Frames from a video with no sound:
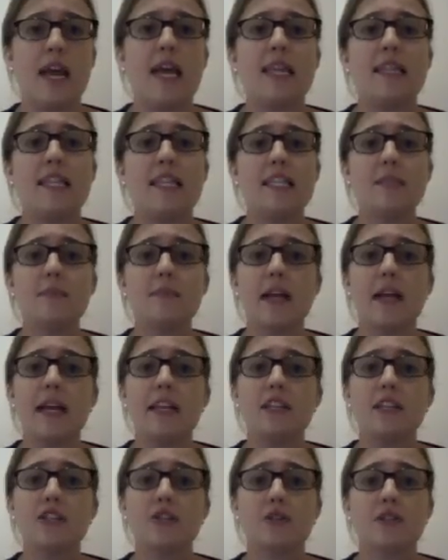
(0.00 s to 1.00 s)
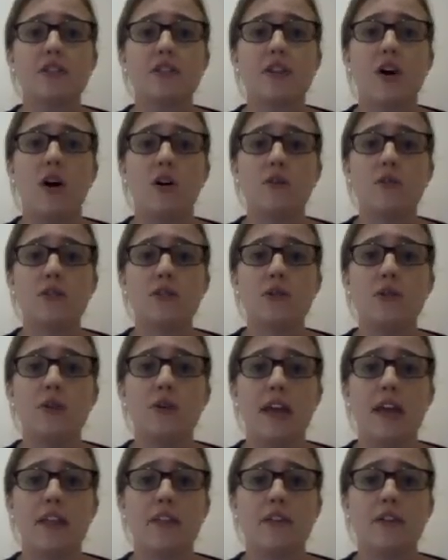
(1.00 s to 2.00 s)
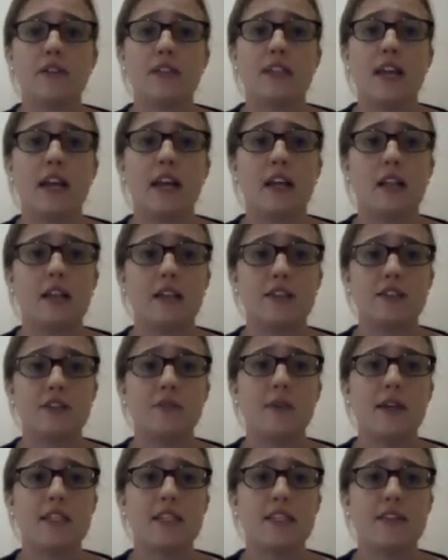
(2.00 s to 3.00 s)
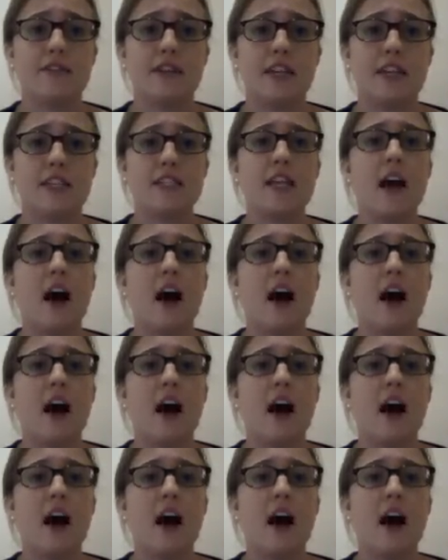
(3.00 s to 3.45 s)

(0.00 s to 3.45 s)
This plan ensures the whole school ethos and classroom activities